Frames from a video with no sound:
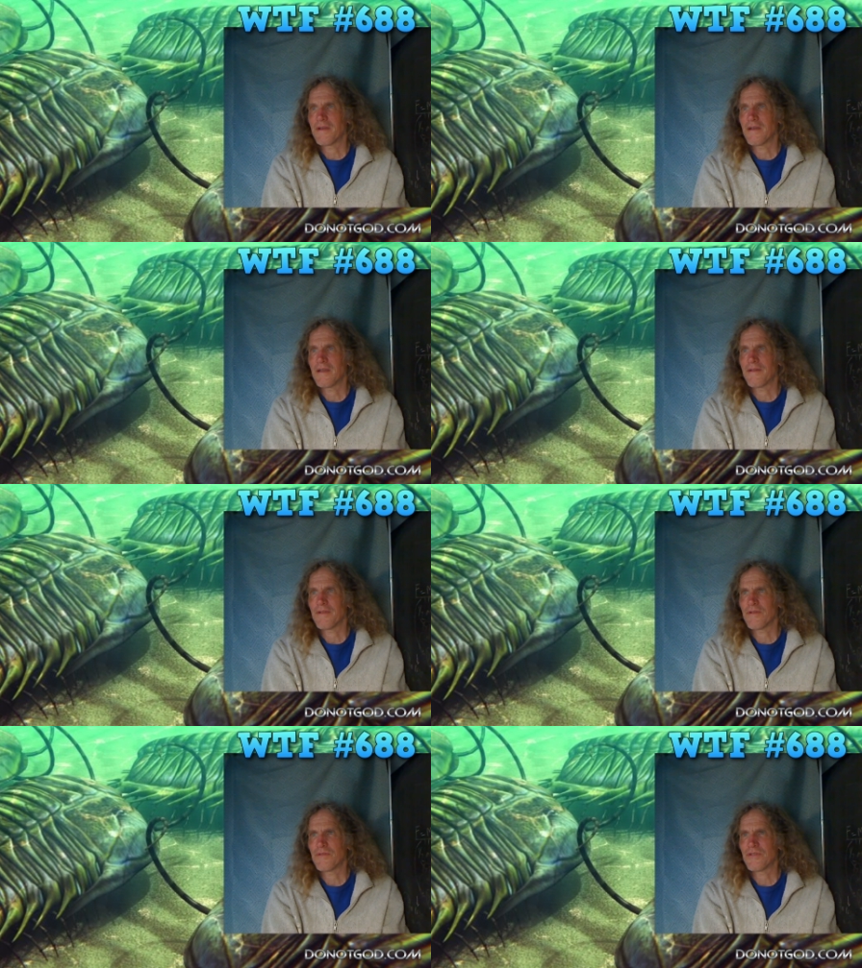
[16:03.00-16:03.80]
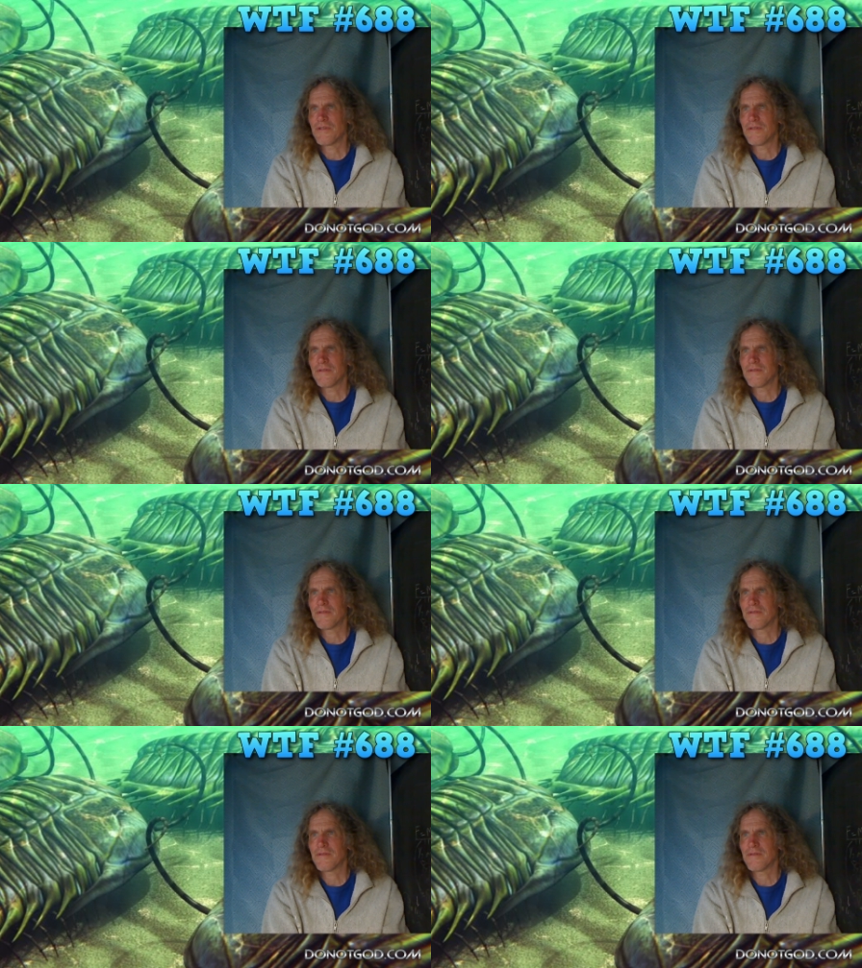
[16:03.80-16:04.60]
of uh,
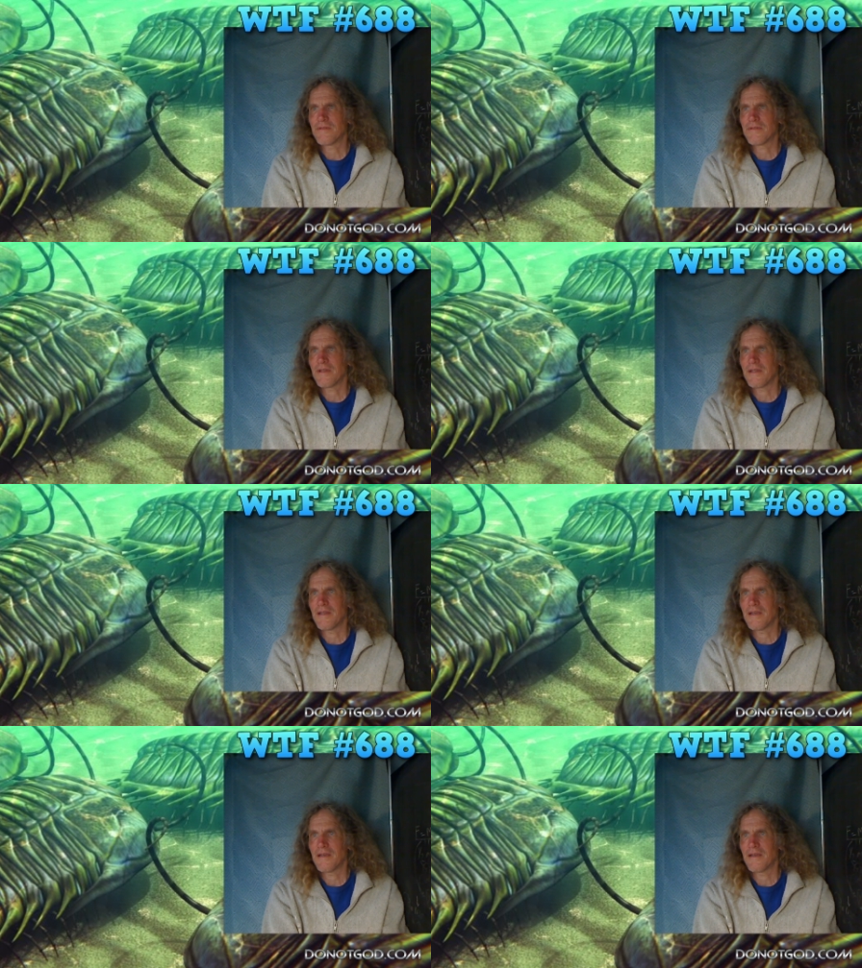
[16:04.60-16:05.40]
evolutions. Let's see.